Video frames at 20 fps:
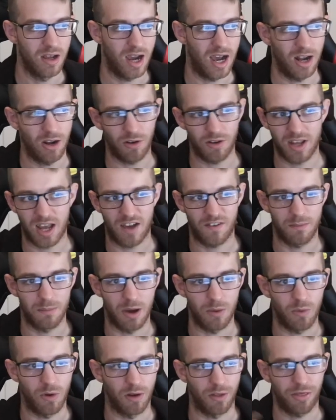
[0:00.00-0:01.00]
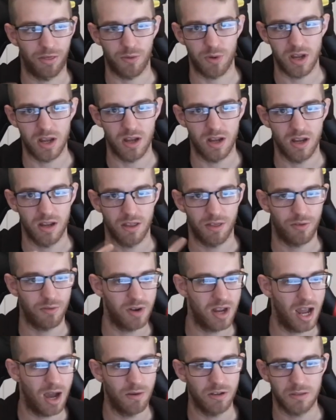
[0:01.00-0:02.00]
I'll only have about what, 3
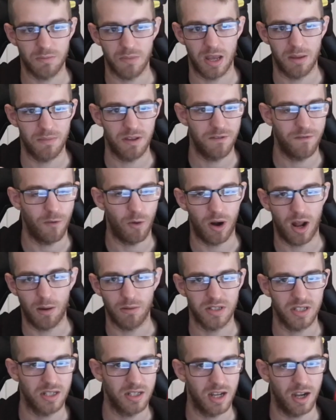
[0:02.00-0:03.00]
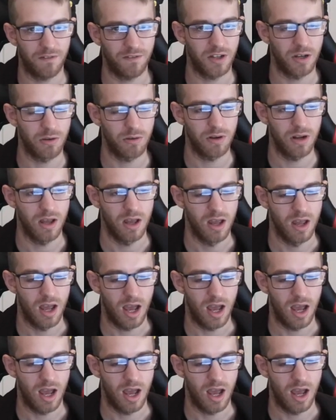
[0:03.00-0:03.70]
hours, maybe 4 hours in the afternoon.